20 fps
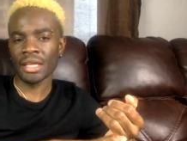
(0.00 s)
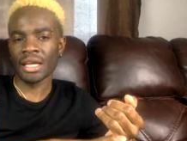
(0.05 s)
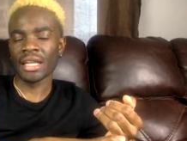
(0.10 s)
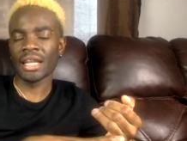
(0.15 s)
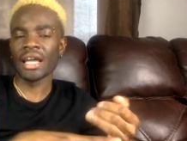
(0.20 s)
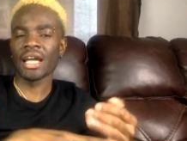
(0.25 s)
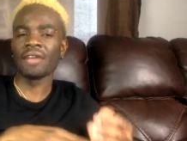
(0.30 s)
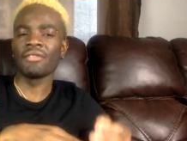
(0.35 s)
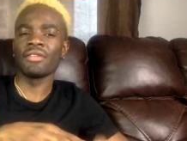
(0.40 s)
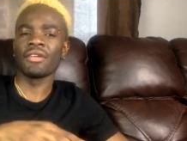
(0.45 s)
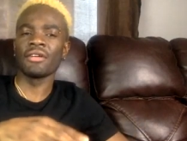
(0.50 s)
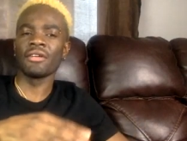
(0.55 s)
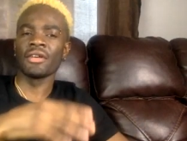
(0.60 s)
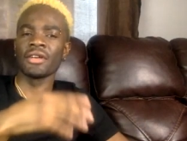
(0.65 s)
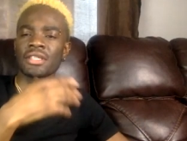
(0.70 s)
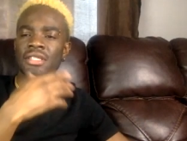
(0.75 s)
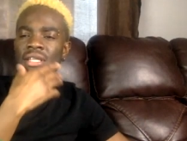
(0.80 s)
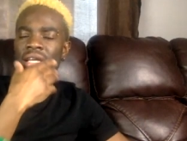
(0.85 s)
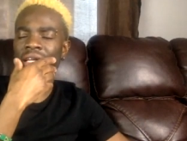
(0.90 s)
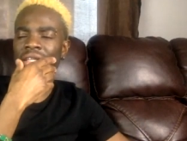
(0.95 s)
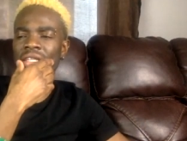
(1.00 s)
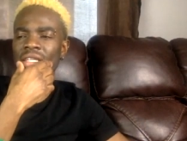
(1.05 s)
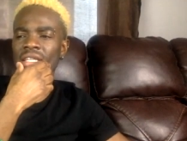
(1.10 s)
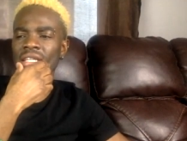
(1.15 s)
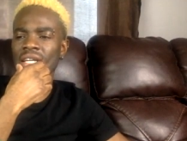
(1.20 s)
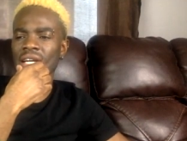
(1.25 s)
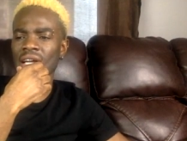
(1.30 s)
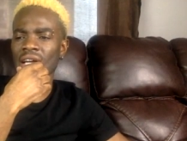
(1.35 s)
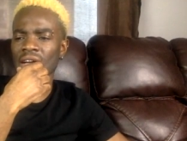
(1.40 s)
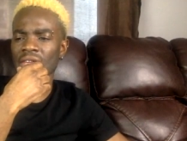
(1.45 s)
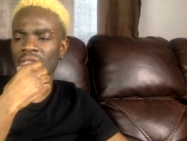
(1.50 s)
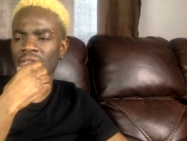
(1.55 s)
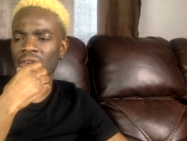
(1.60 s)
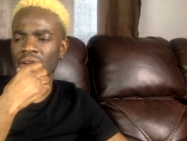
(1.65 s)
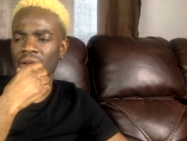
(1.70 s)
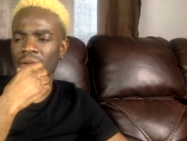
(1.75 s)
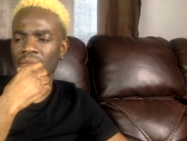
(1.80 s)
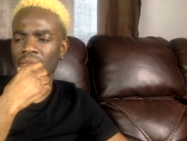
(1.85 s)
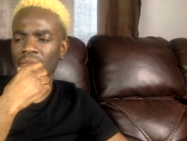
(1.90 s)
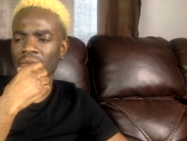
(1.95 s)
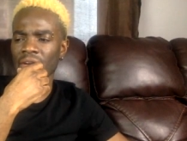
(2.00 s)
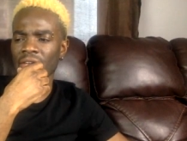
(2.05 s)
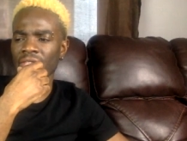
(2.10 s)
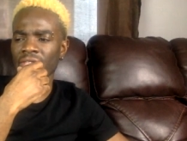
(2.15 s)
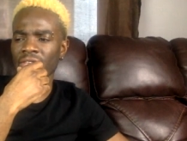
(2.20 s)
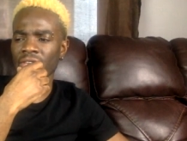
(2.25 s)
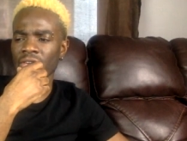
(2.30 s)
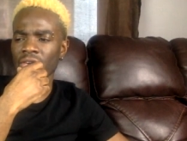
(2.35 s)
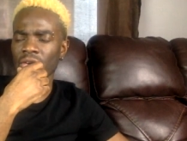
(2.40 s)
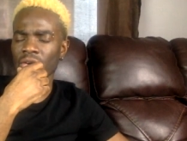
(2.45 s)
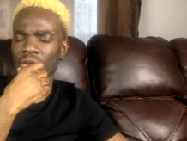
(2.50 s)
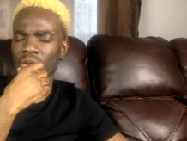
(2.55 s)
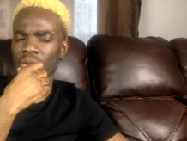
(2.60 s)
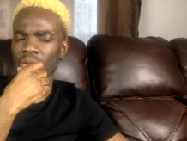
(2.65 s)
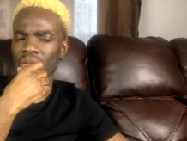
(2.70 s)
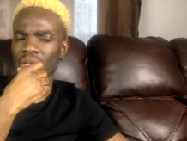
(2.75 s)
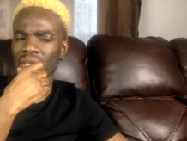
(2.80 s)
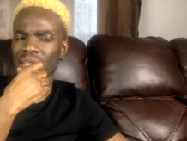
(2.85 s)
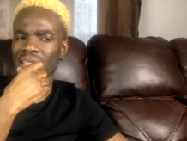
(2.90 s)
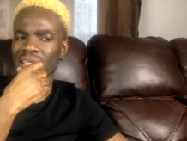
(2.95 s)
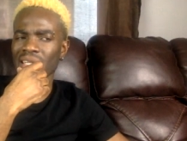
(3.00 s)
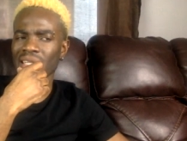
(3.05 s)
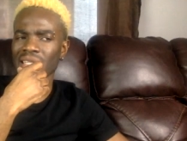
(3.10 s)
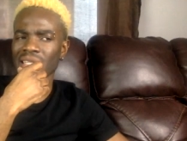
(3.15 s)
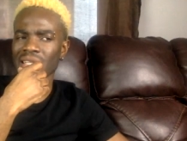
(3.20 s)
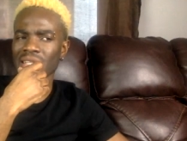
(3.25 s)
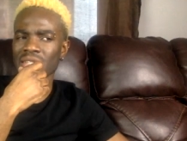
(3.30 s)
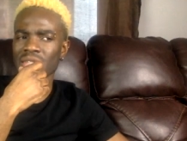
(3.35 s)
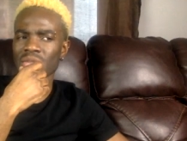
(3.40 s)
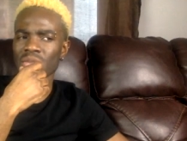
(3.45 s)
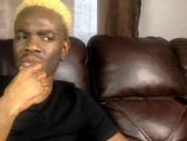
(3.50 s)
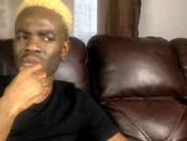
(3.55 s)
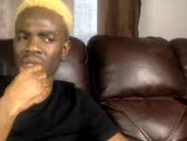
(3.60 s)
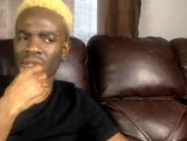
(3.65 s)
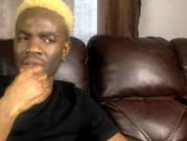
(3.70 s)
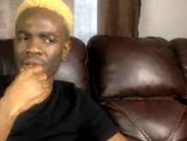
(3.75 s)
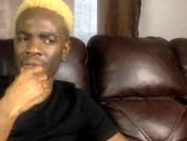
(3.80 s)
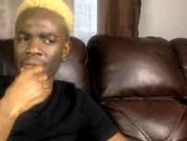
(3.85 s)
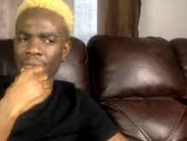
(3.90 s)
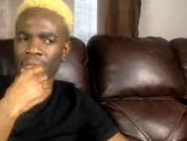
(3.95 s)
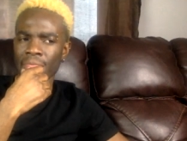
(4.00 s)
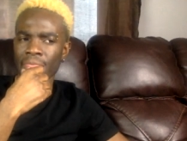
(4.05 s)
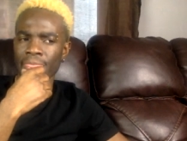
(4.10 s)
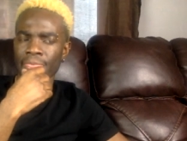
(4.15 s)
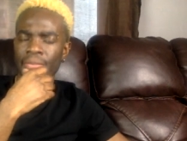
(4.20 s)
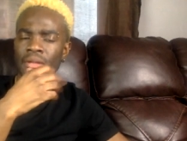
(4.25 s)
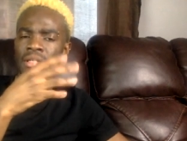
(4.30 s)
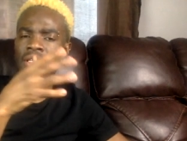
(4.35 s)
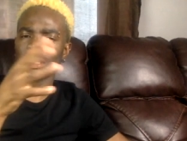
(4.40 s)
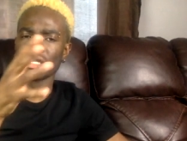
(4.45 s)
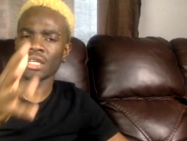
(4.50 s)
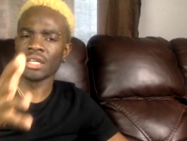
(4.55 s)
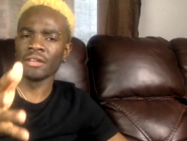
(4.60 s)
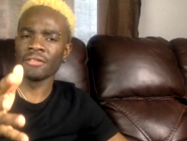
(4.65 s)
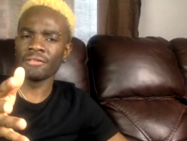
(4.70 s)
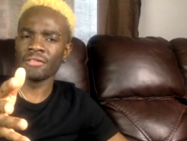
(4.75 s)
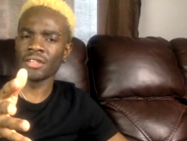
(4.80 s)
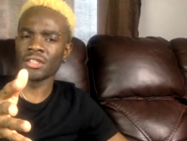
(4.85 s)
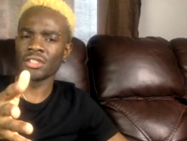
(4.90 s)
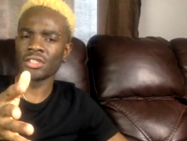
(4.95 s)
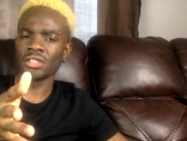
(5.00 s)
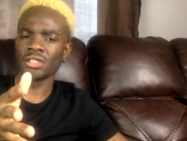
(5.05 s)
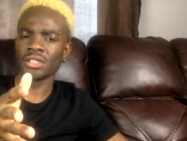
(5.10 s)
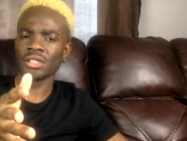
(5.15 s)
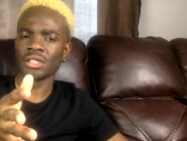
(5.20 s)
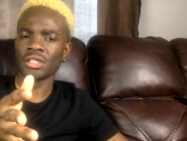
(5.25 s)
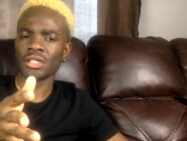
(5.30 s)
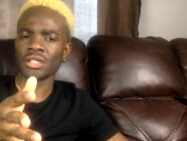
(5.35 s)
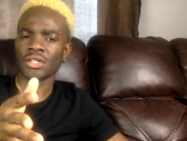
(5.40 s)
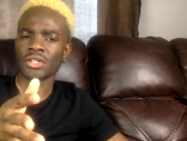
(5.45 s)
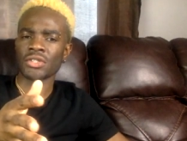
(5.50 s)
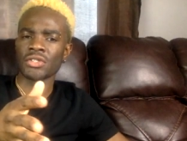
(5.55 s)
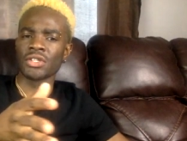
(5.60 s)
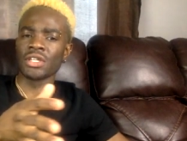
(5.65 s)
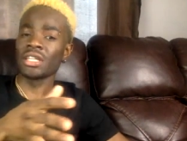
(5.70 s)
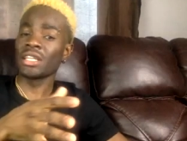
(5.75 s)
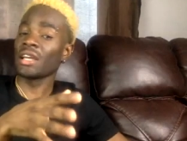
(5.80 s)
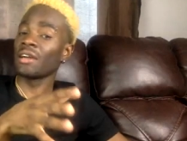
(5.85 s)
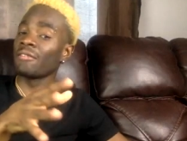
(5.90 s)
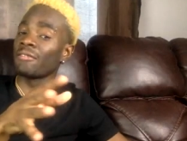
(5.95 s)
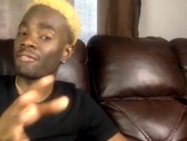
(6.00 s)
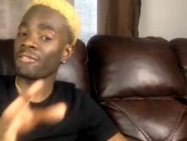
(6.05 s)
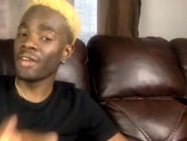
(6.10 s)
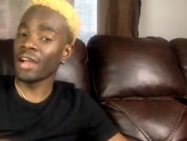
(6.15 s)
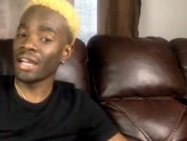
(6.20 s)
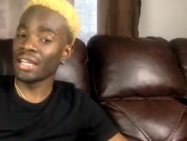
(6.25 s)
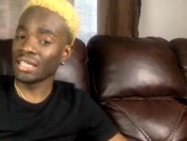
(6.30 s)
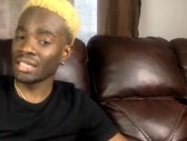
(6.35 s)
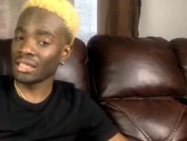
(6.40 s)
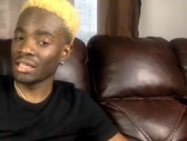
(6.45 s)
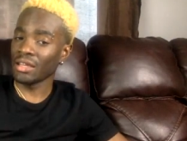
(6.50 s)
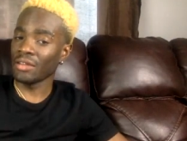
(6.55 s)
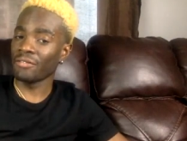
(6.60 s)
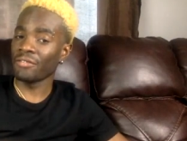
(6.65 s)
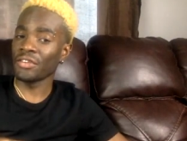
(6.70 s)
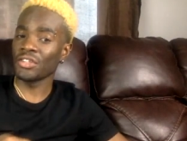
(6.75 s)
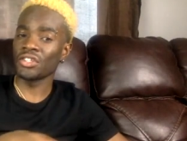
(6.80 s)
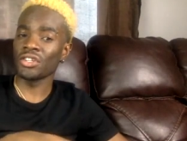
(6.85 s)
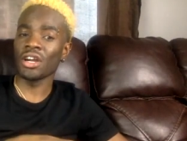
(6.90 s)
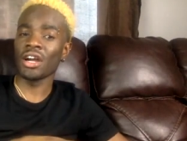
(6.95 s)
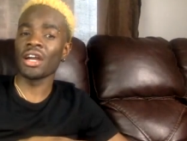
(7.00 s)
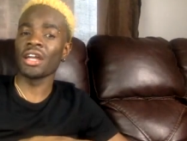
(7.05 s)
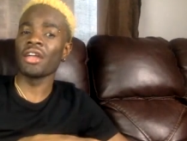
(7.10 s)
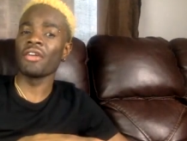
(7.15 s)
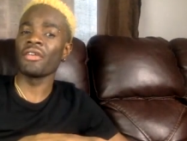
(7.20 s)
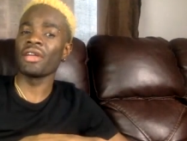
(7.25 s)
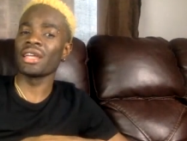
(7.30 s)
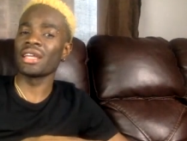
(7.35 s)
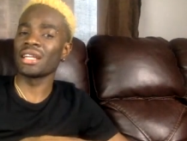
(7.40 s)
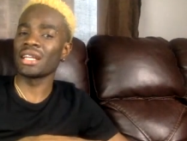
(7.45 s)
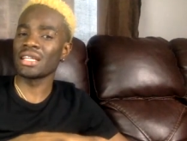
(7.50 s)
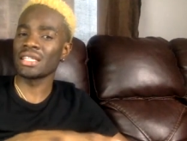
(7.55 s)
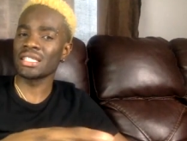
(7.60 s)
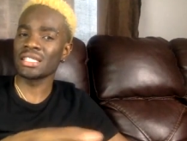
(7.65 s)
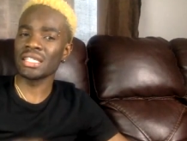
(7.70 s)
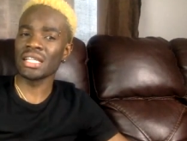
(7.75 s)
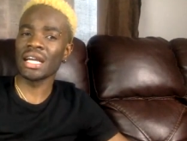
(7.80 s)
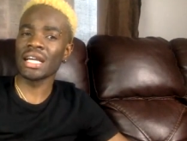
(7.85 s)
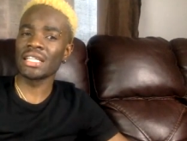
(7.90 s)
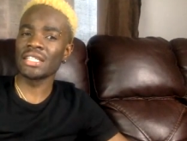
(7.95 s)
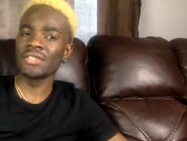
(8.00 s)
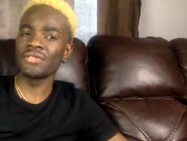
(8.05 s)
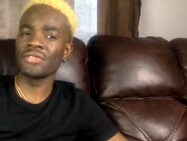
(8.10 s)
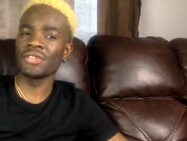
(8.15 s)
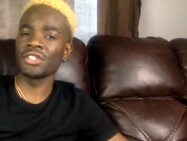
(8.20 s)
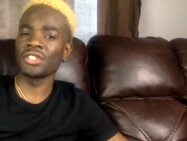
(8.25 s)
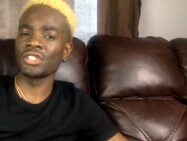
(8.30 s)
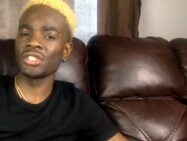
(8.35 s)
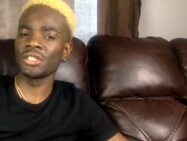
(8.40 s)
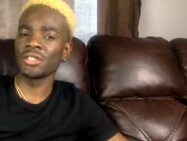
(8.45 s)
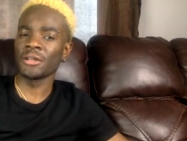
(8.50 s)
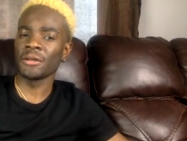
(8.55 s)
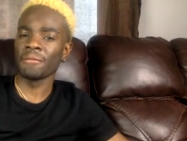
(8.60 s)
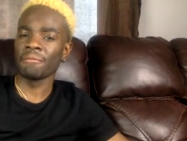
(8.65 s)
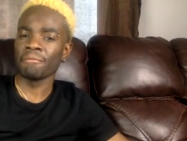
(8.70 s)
and I have a rest, I think I have um, a video out on that as well. The kingfish. So you can fry the kingfish or your regular sliced fish